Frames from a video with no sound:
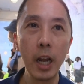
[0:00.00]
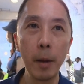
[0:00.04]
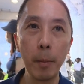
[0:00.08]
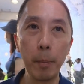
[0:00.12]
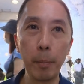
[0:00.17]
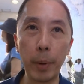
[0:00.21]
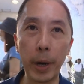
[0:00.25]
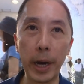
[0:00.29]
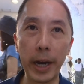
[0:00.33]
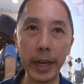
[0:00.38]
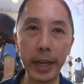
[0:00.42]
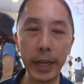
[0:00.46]

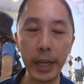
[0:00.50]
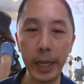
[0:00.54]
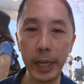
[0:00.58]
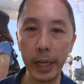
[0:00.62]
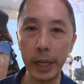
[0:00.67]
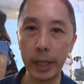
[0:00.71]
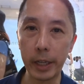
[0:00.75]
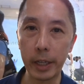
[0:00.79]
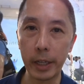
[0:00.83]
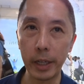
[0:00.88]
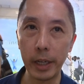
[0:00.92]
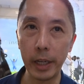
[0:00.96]
but it
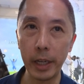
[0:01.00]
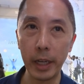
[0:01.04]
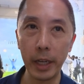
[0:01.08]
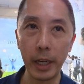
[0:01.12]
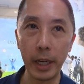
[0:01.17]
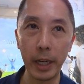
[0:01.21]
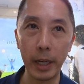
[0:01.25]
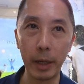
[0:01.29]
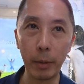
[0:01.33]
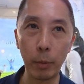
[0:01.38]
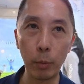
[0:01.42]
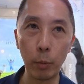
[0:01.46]

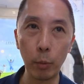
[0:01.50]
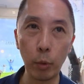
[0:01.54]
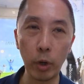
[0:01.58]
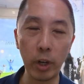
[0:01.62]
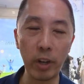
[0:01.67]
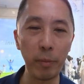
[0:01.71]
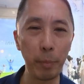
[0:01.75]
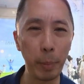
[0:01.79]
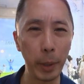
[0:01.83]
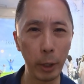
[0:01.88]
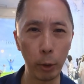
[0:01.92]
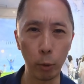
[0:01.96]
would have
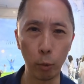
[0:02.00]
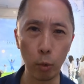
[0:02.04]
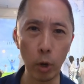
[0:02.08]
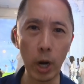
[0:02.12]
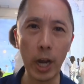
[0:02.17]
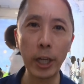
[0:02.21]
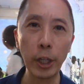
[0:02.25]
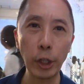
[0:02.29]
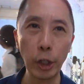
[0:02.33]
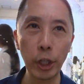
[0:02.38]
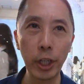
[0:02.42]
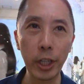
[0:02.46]
been
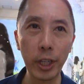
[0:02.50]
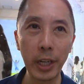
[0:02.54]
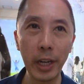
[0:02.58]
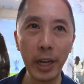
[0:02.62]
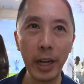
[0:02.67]
rushed,